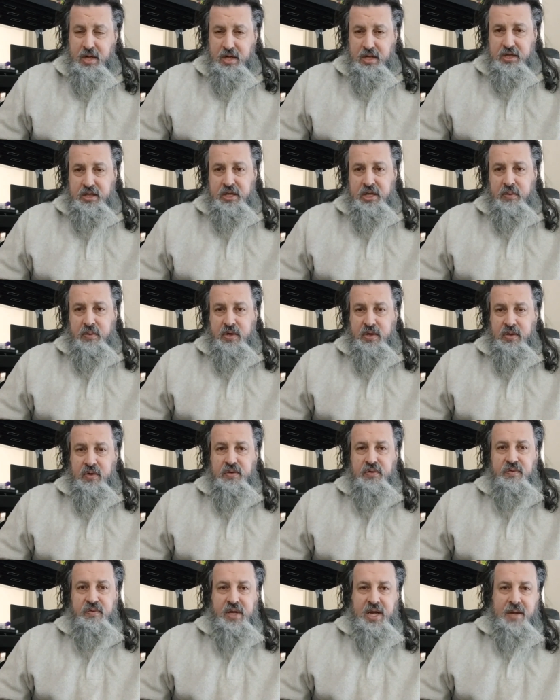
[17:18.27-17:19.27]
extinguish
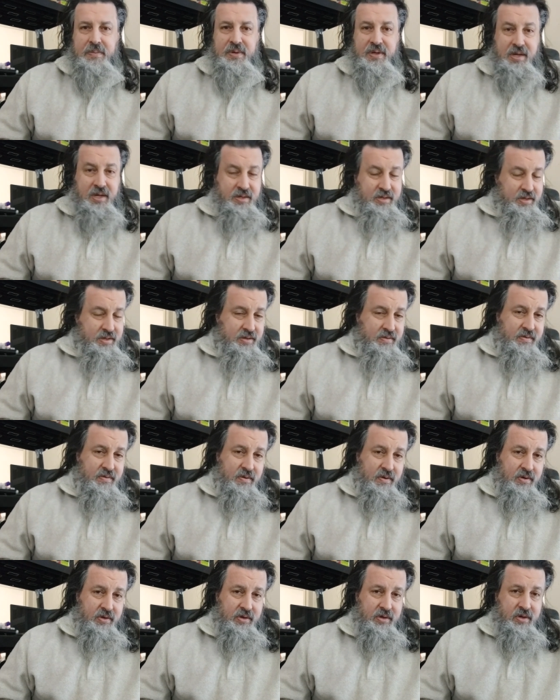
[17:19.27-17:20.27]
those flames because, of
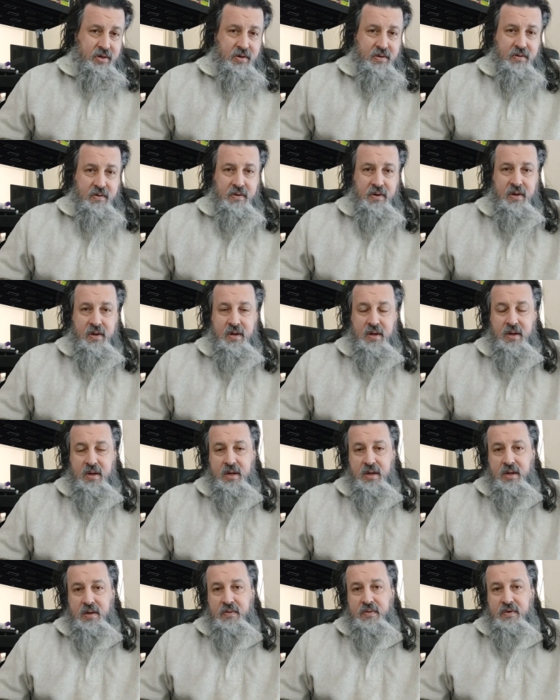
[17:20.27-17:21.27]
course, you know
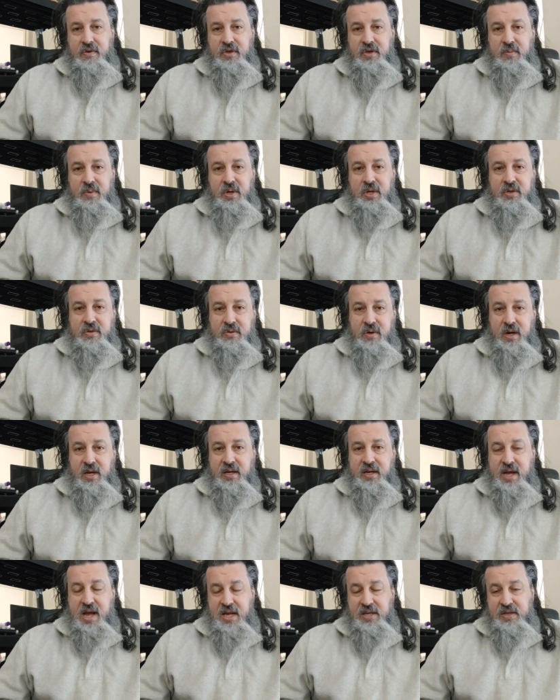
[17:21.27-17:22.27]
if there's too much
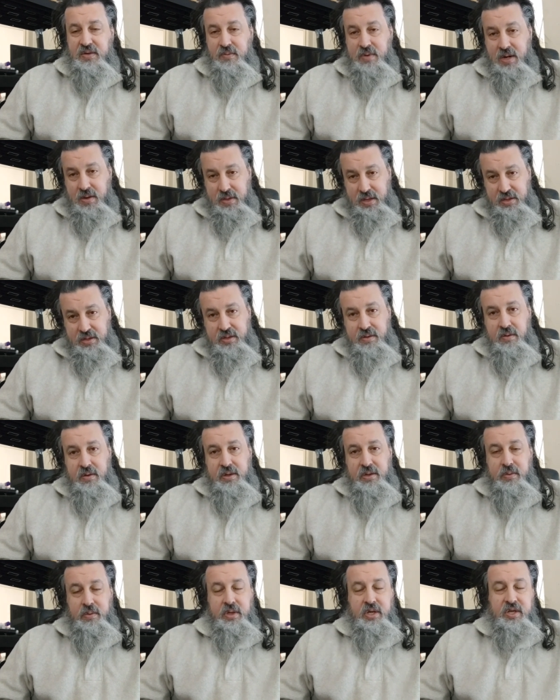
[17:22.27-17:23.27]
chronic gas around, it's
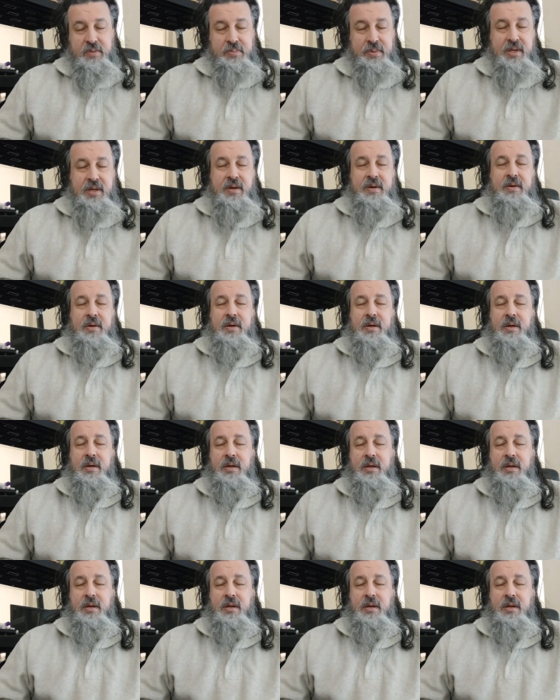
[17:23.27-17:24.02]
going to explode.